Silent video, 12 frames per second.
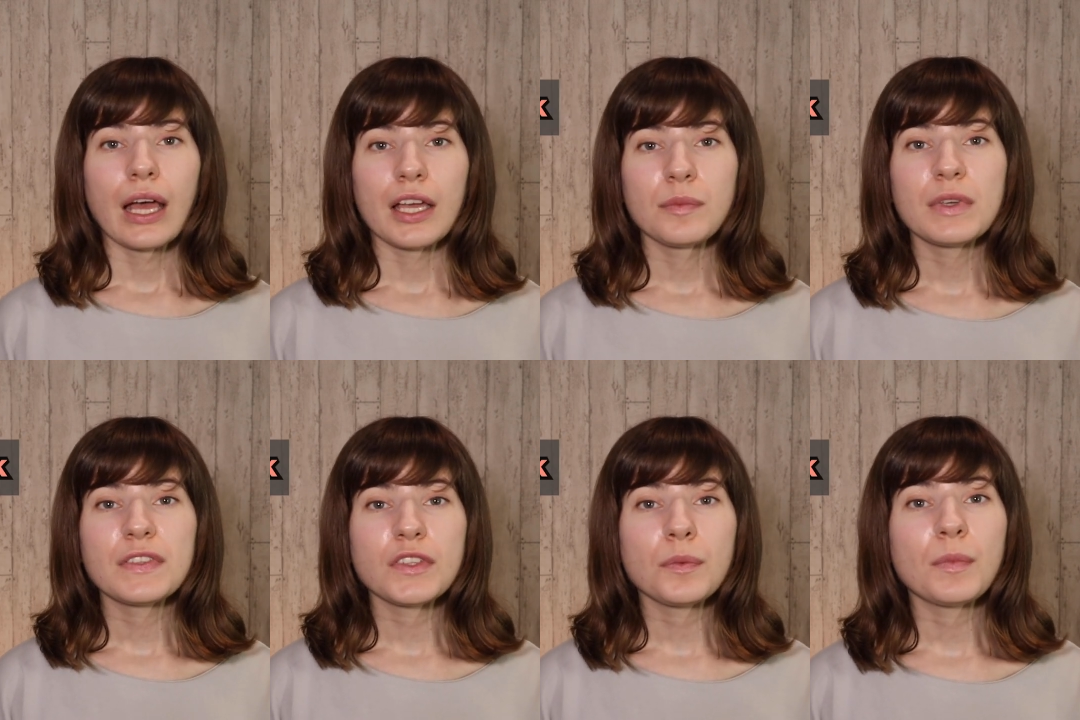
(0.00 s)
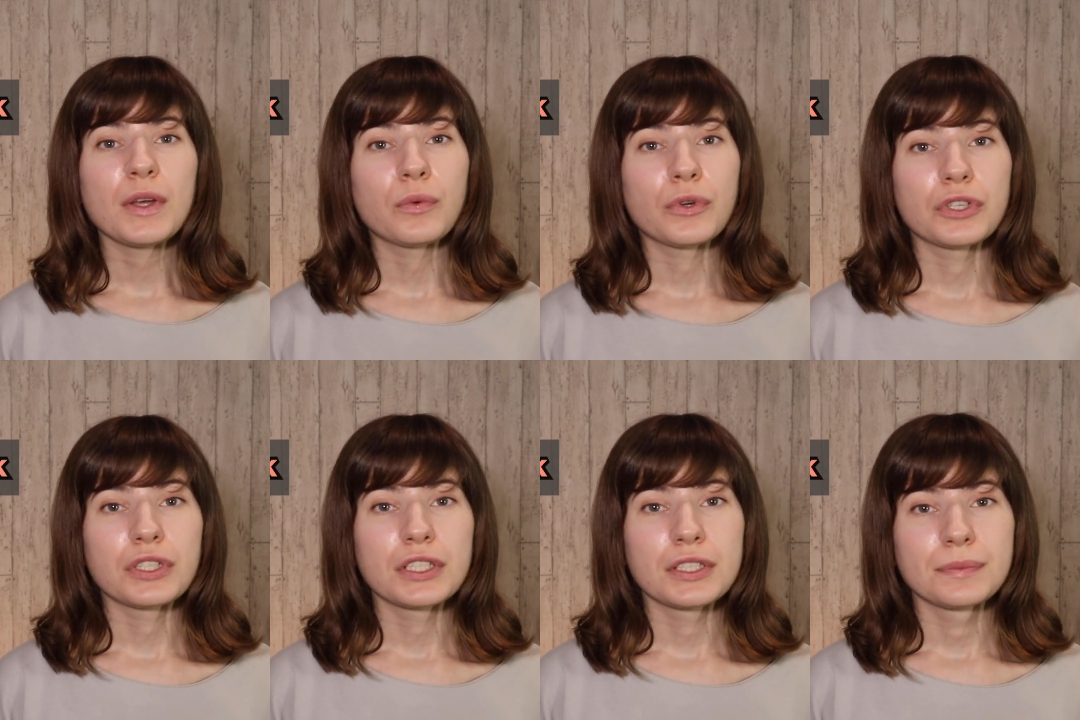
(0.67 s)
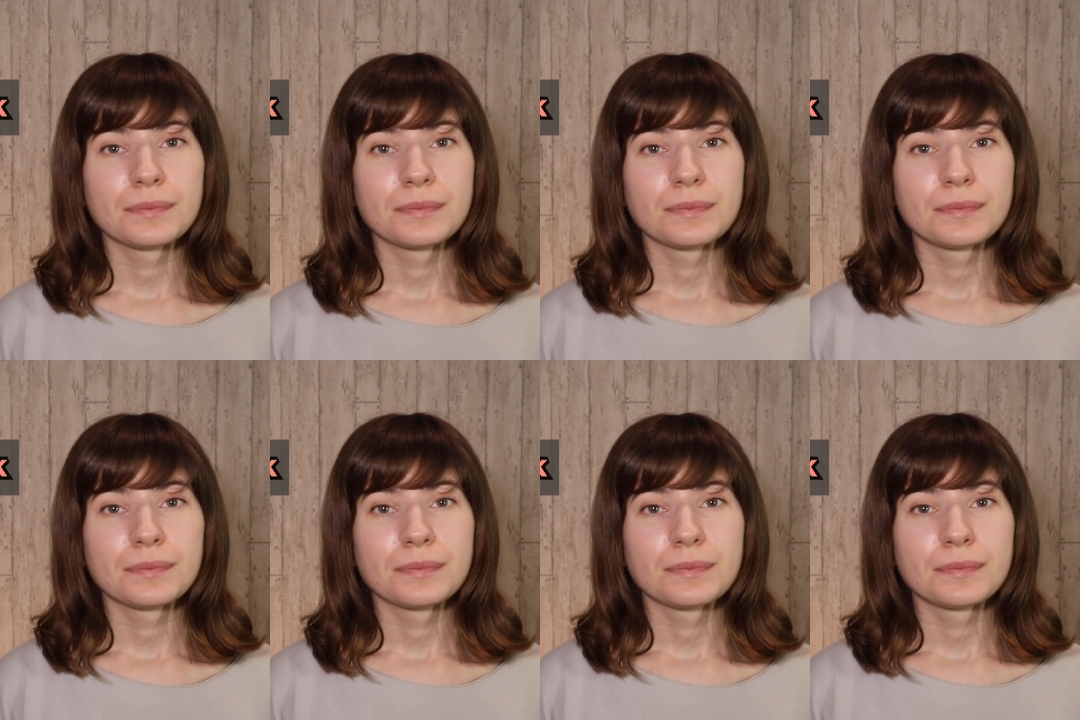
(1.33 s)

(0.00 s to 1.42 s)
I messed up my work.